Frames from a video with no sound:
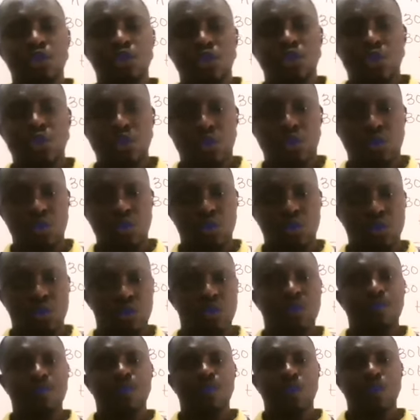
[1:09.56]
due
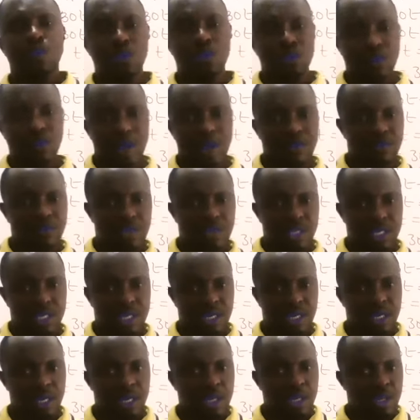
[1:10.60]
to
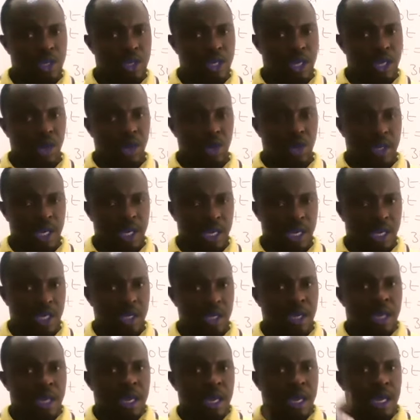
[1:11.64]
gravity.
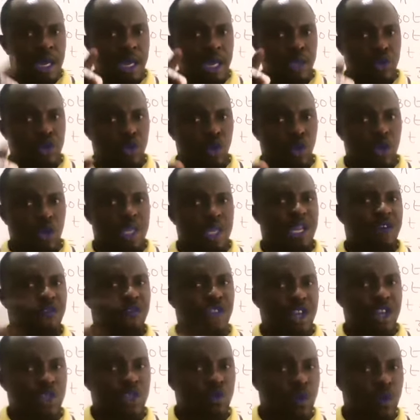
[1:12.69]
Okay. And so in the
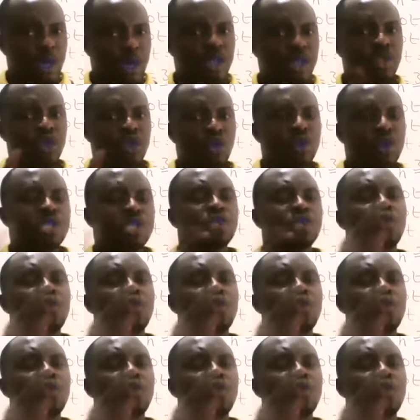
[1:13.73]
first one, u is